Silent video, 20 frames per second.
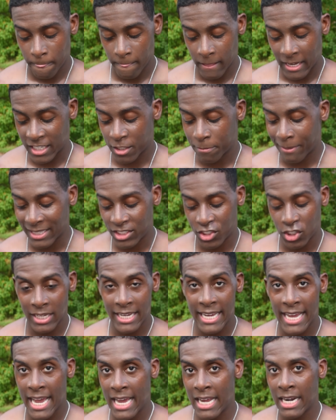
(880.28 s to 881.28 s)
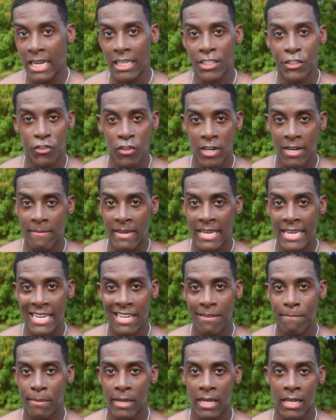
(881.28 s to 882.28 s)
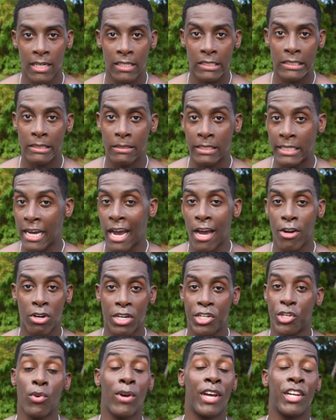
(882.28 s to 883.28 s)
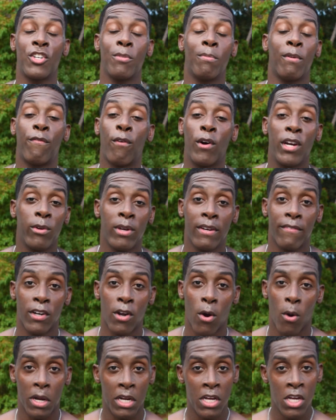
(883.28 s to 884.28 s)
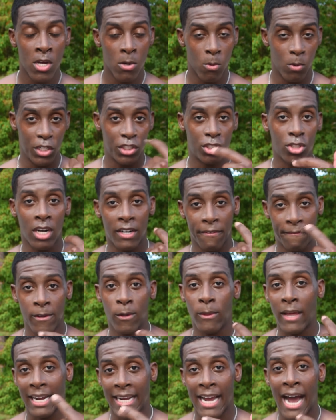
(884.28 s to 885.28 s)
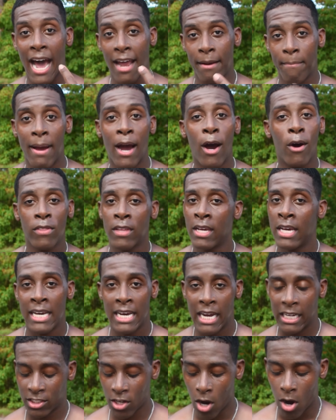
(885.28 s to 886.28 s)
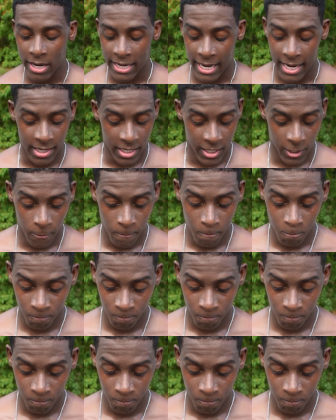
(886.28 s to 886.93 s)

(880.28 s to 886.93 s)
especially in extreme heat, because dehydration will hit you before you even know it. When you start to feel that cotton mouth, it's already hitting you.